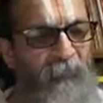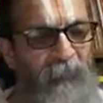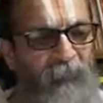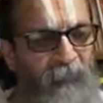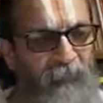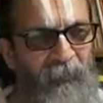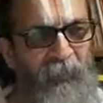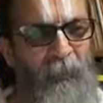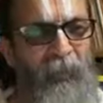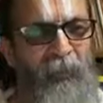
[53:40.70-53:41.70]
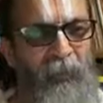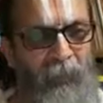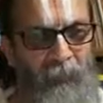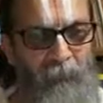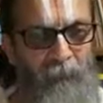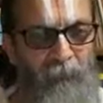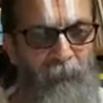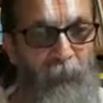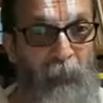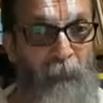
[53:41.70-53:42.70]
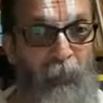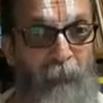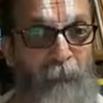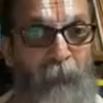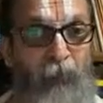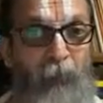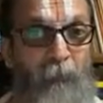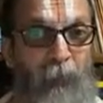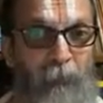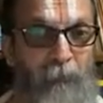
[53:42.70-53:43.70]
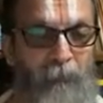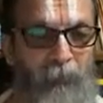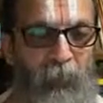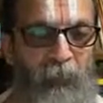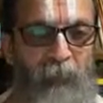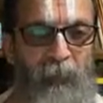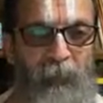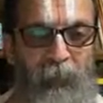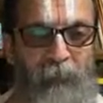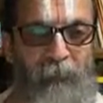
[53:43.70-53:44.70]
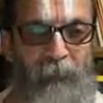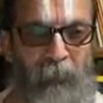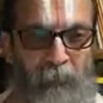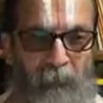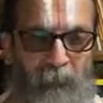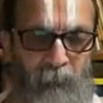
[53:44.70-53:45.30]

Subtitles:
is somewhat shaken. But we are still firm, even still firm.